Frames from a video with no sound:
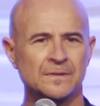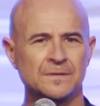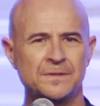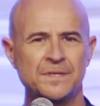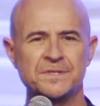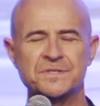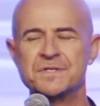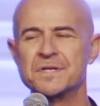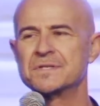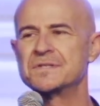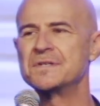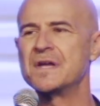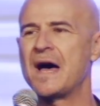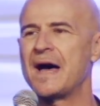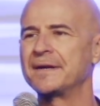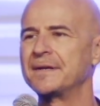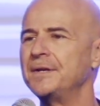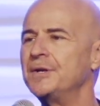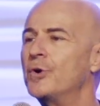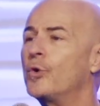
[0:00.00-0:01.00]
This is
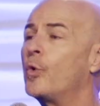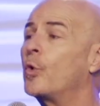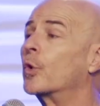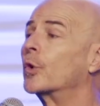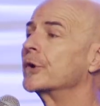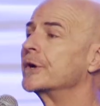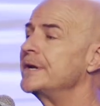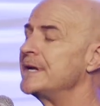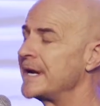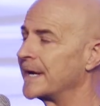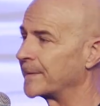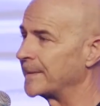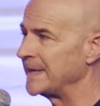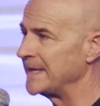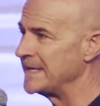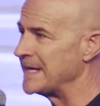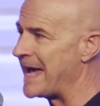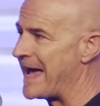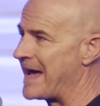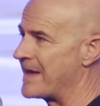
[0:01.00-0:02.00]
not an
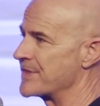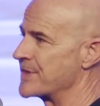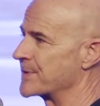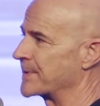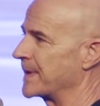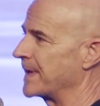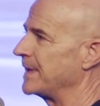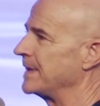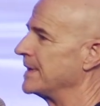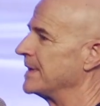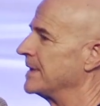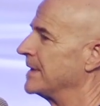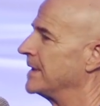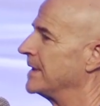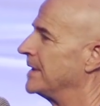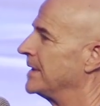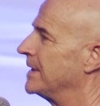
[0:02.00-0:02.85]
ordinary gathering.